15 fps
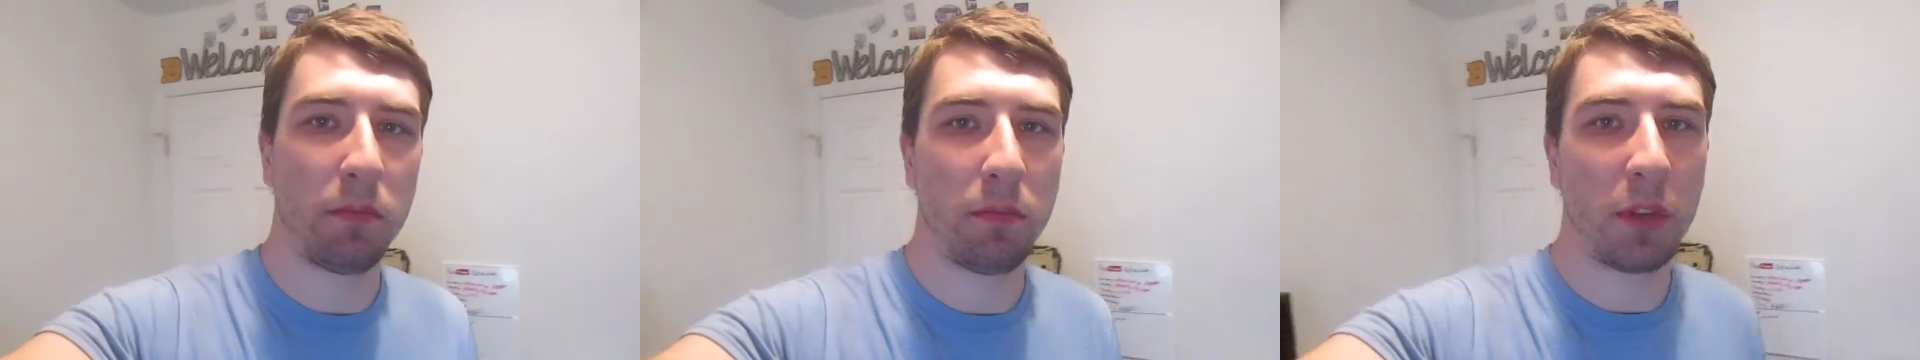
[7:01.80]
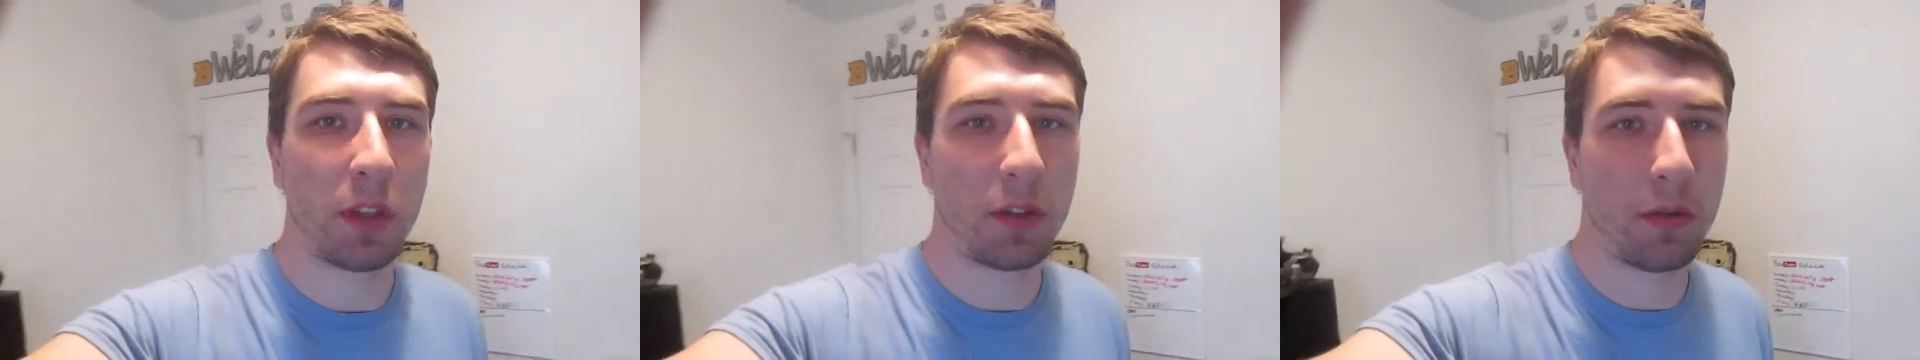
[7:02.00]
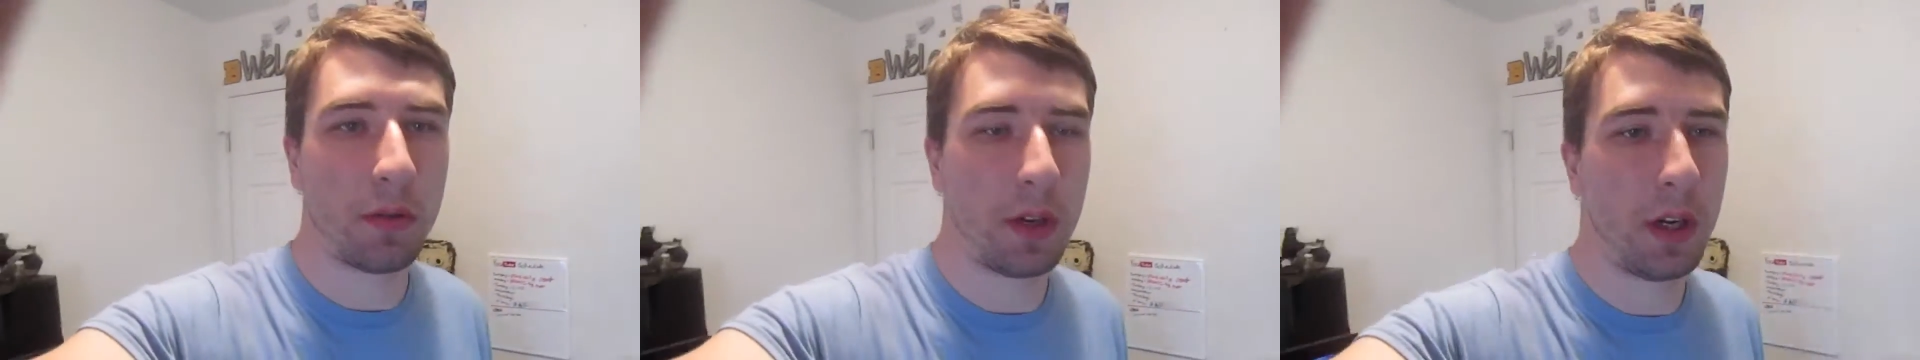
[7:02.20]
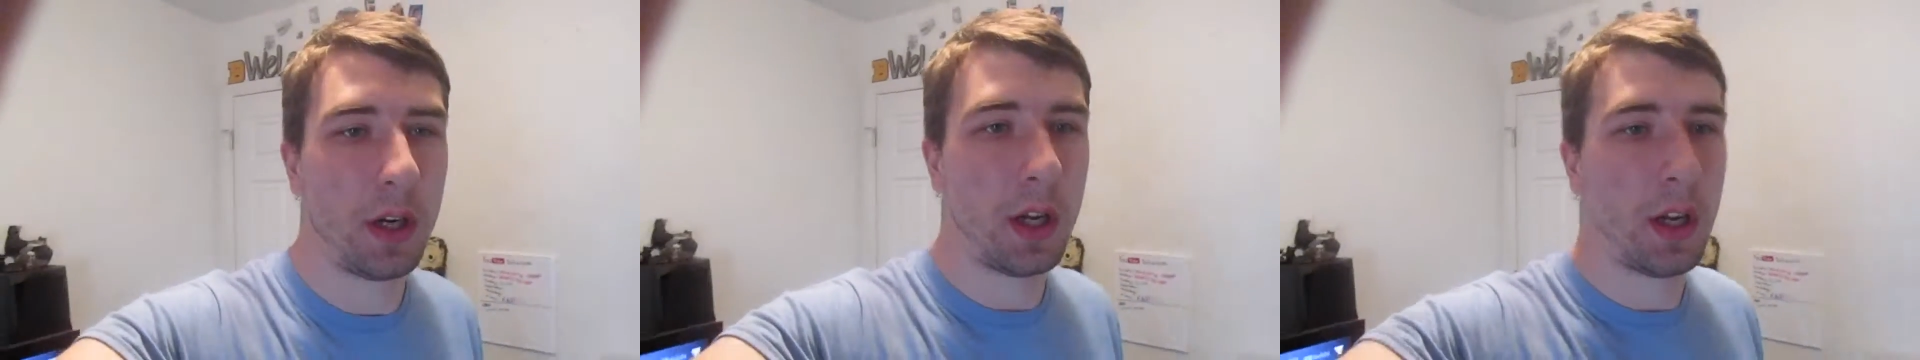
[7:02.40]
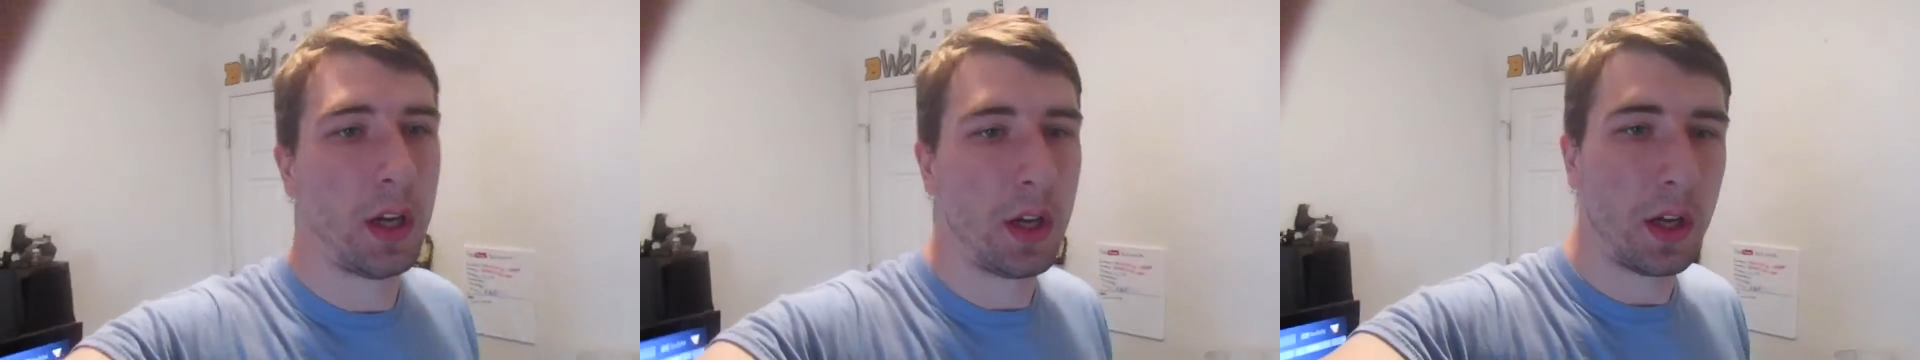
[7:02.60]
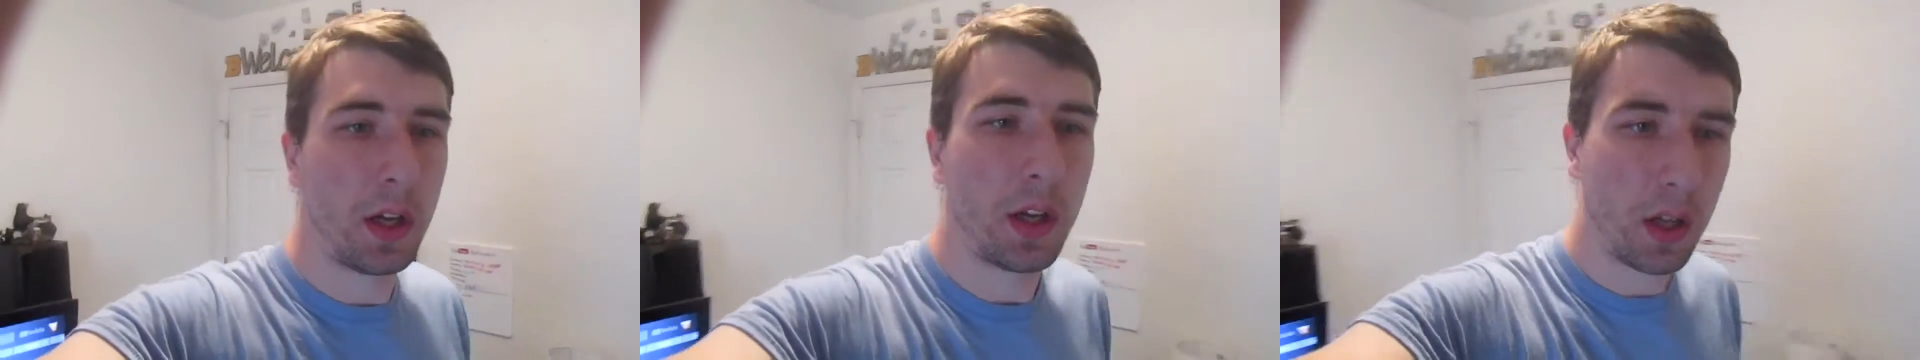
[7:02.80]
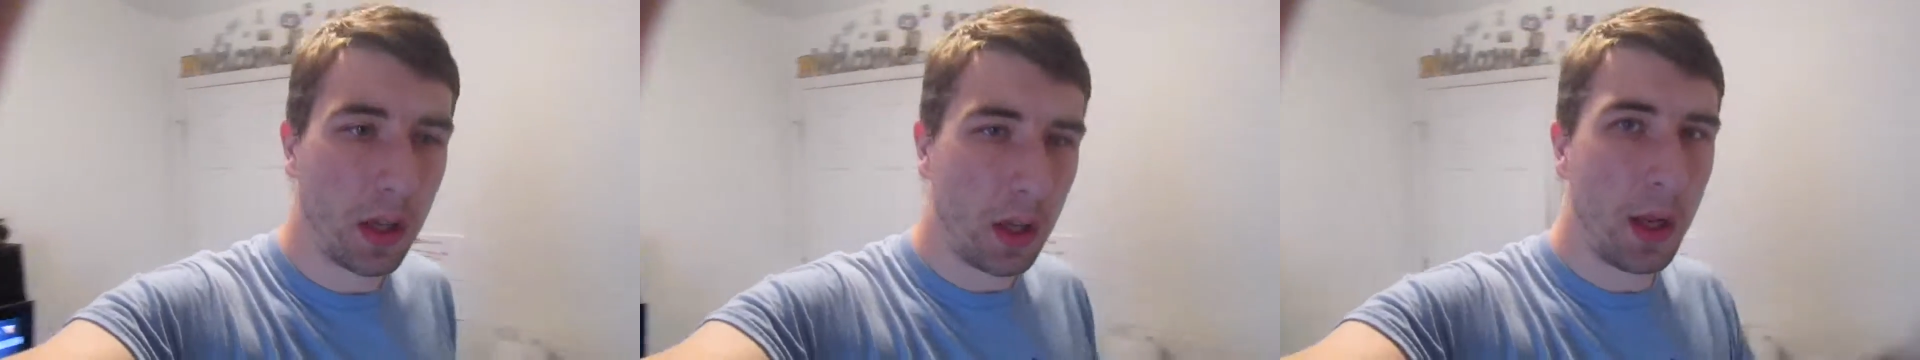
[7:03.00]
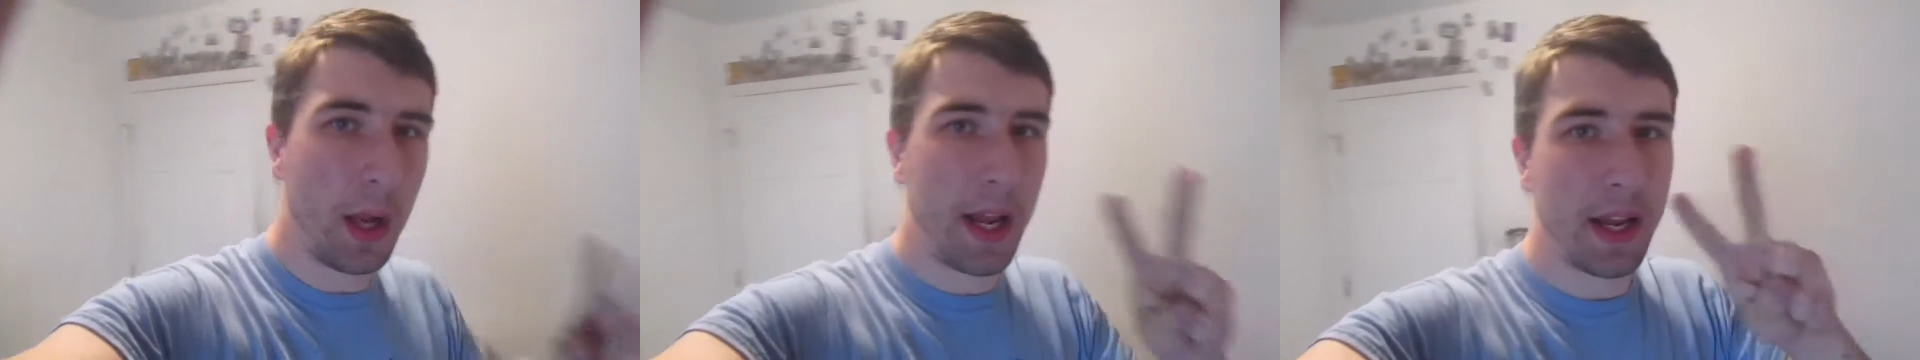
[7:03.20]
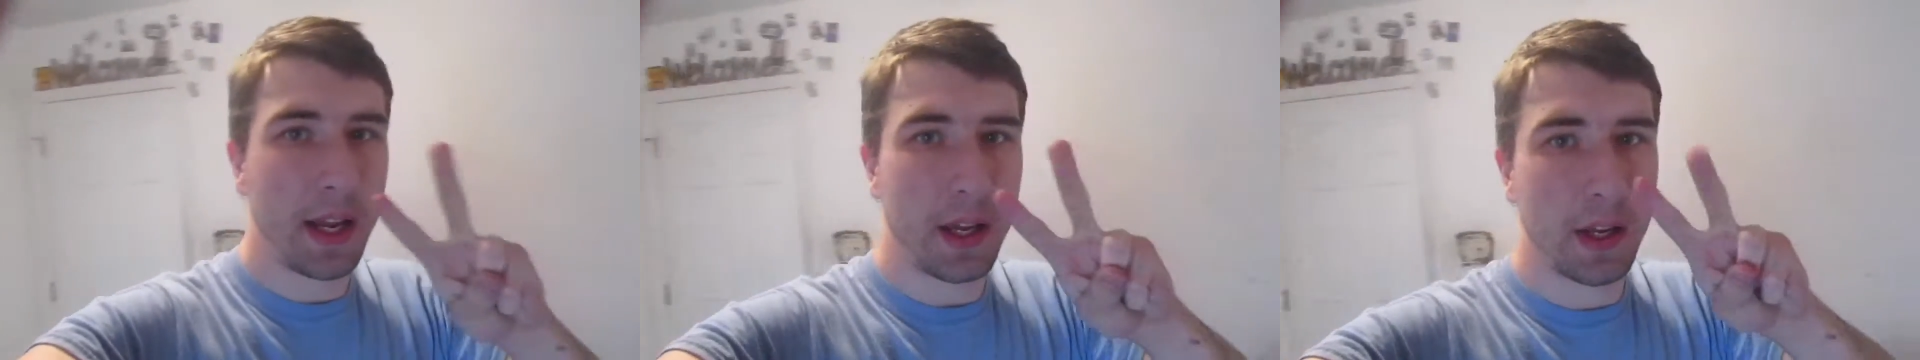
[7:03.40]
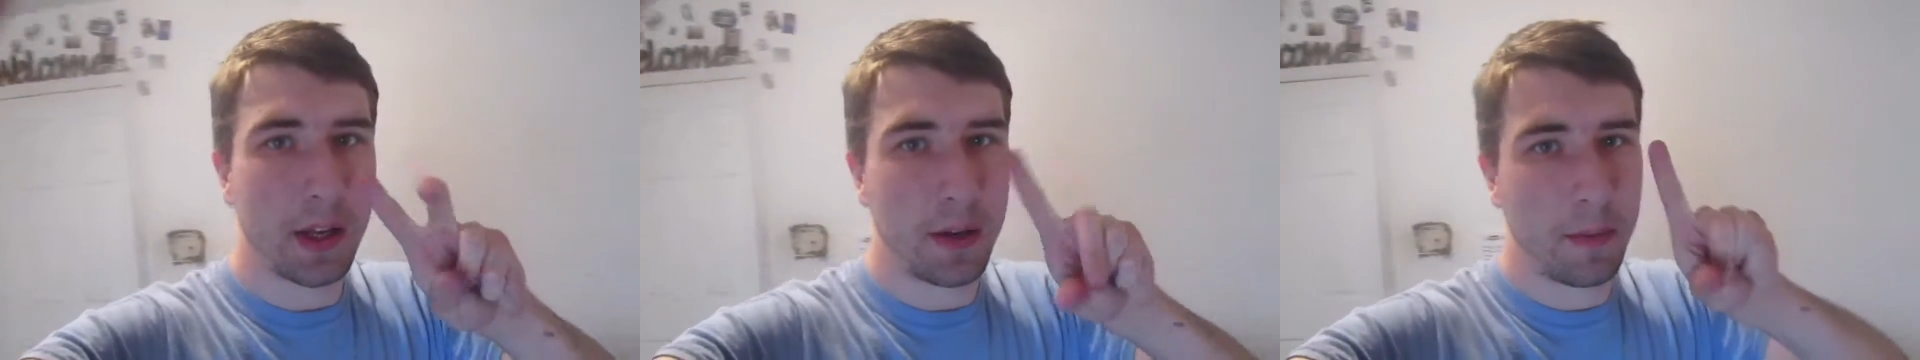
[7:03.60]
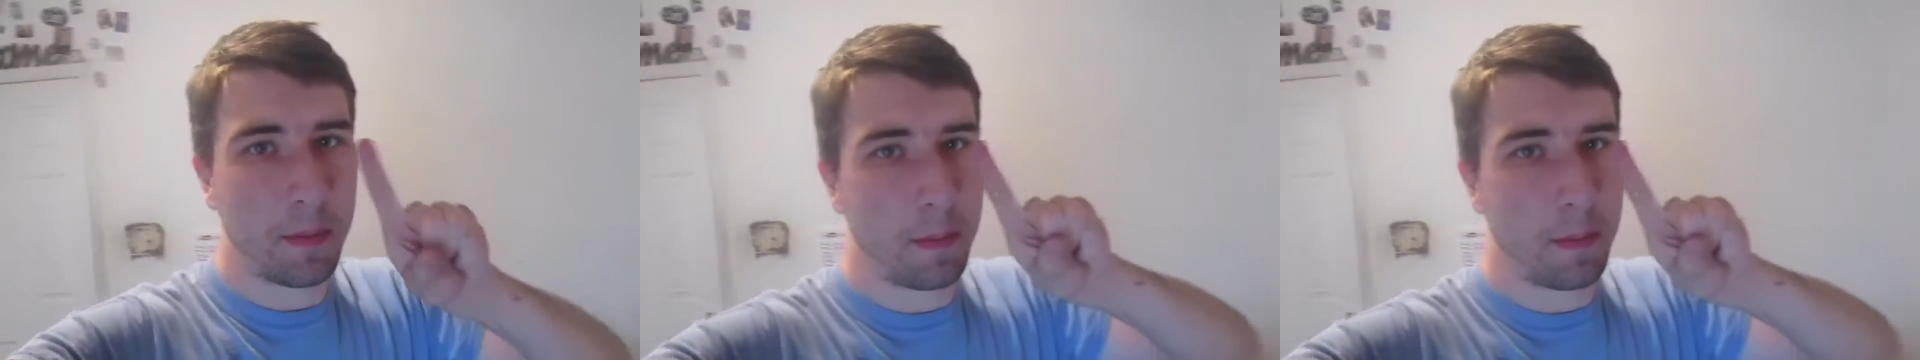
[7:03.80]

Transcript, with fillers: make sure you like,